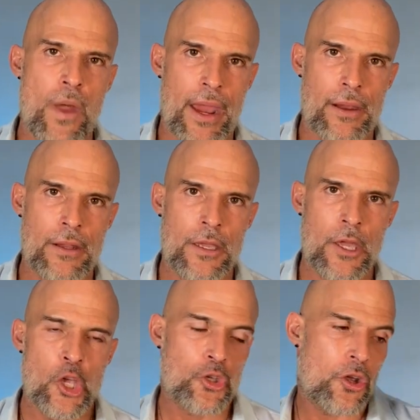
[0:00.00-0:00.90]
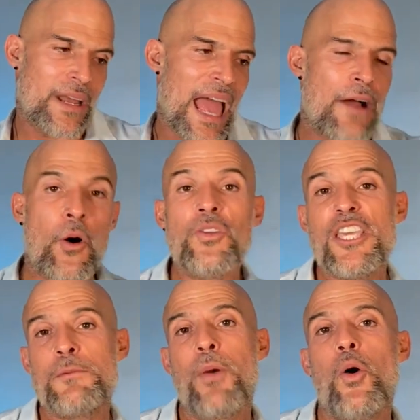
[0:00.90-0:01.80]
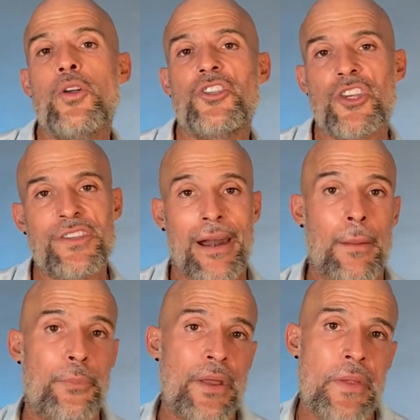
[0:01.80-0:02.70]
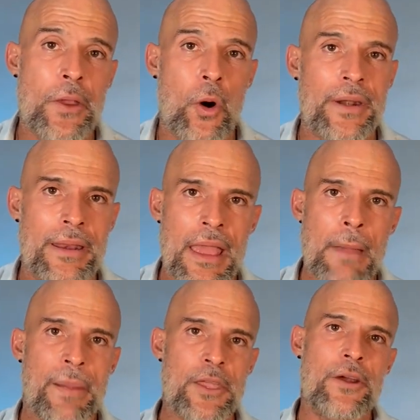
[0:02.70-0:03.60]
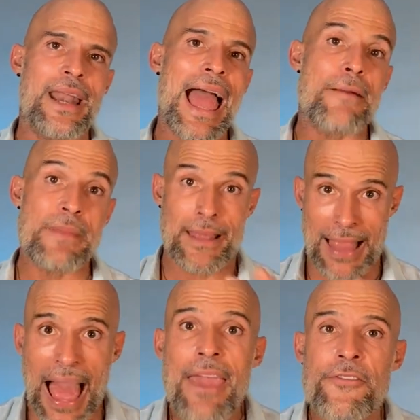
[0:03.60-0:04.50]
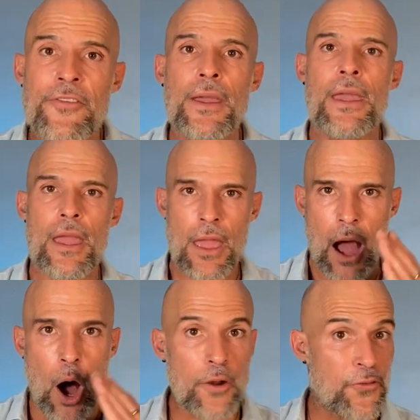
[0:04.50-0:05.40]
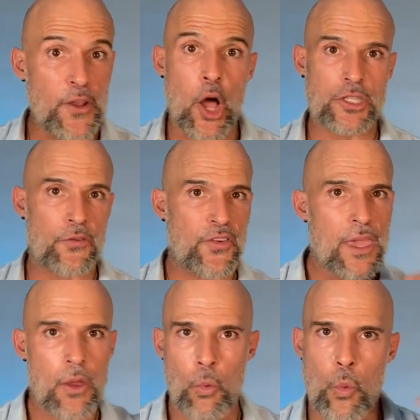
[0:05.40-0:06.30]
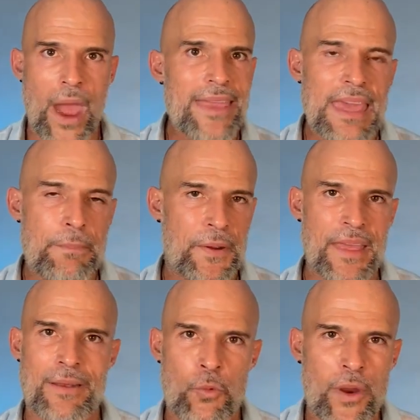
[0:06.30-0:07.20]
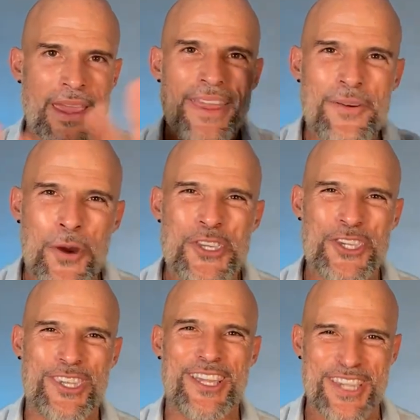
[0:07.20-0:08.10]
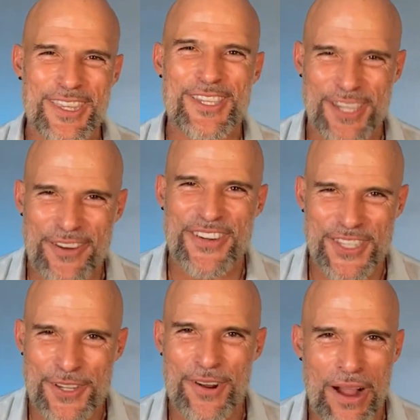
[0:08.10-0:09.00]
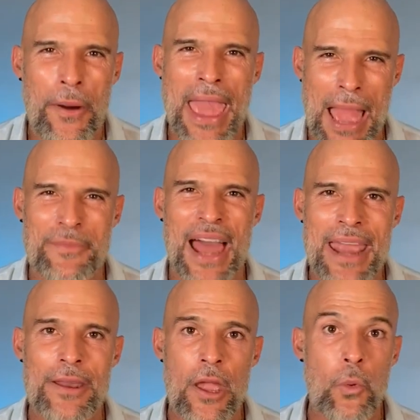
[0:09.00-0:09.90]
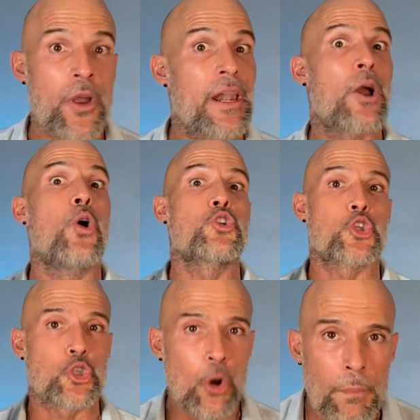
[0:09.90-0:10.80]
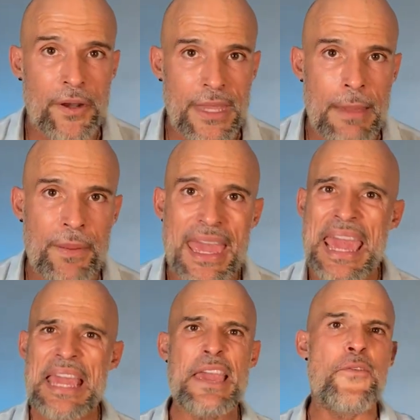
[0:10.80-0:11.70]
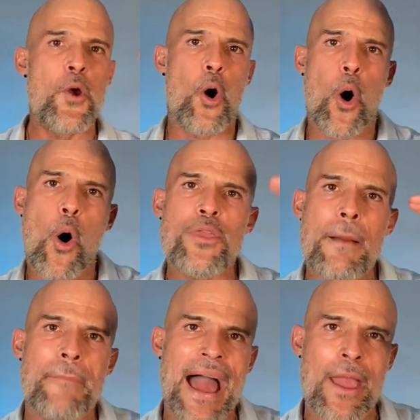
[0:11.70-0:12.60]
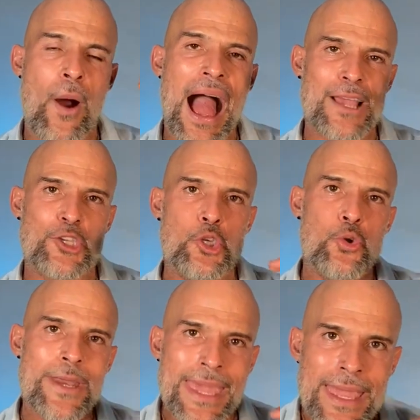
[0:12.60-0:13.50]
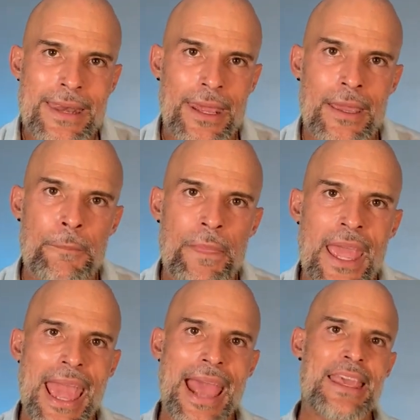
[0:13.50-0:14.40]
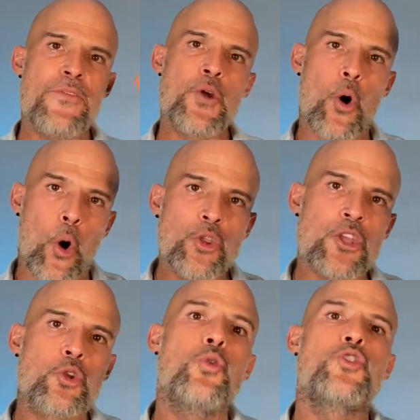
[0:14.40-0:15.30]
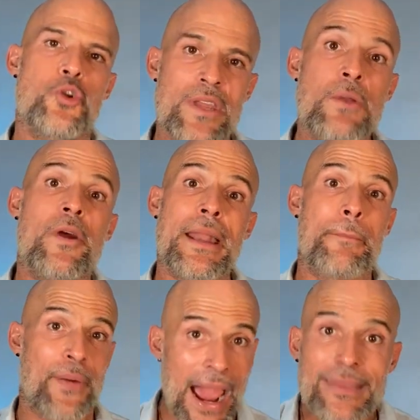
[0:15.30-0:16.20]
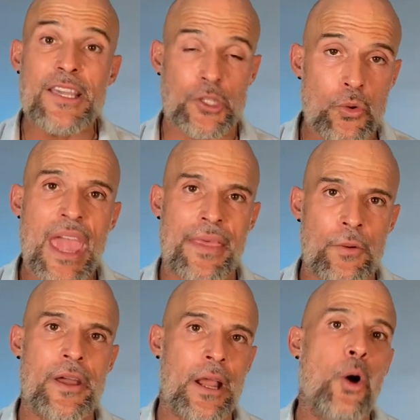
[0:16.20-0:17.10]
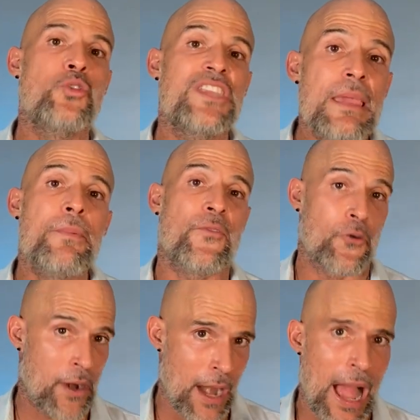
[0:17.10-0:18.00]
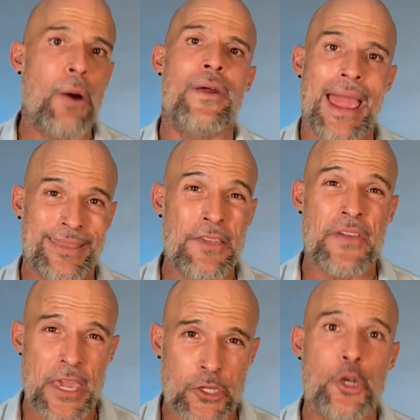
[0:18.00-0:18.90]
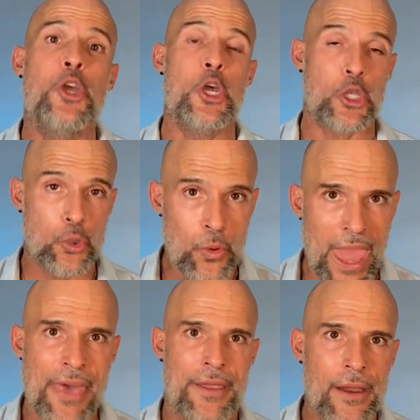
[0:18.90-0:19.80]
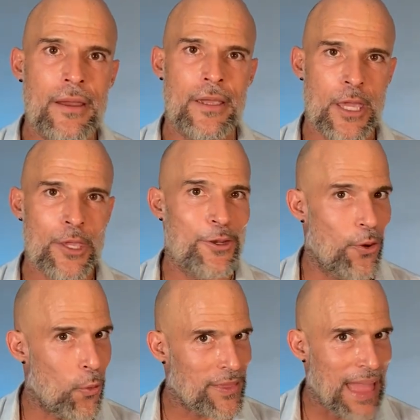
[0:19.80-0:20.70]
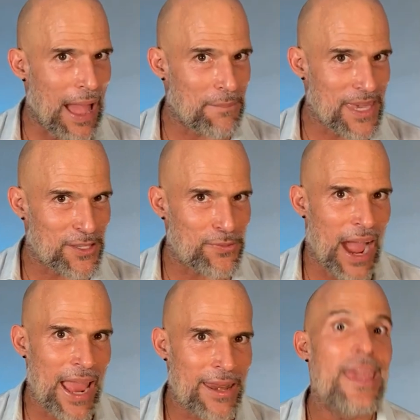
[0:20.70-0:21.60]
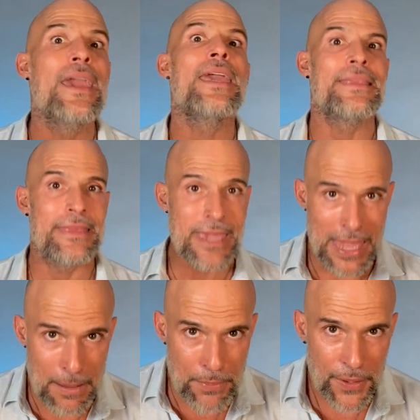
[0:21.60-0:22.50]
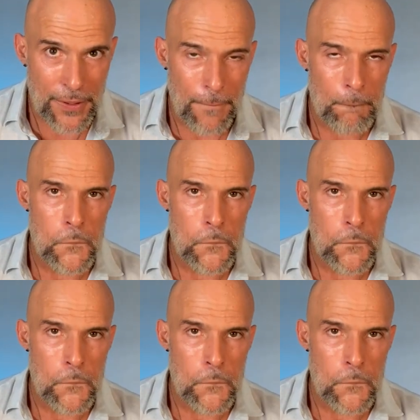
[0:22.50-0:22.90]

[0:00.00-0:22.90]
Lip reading: anywhere. So you're going to have all these bonuses that are pre-recorded, but you're going to have me live on philosophy way deeper than we're here. We're just touching the surface. You know how I am, right? We're going to go super deep, give you all the biohacks you need, and give you all the tools you need. We're going to practice together. We're going to go deep for an hour activation together. You know what that means, right? Deep.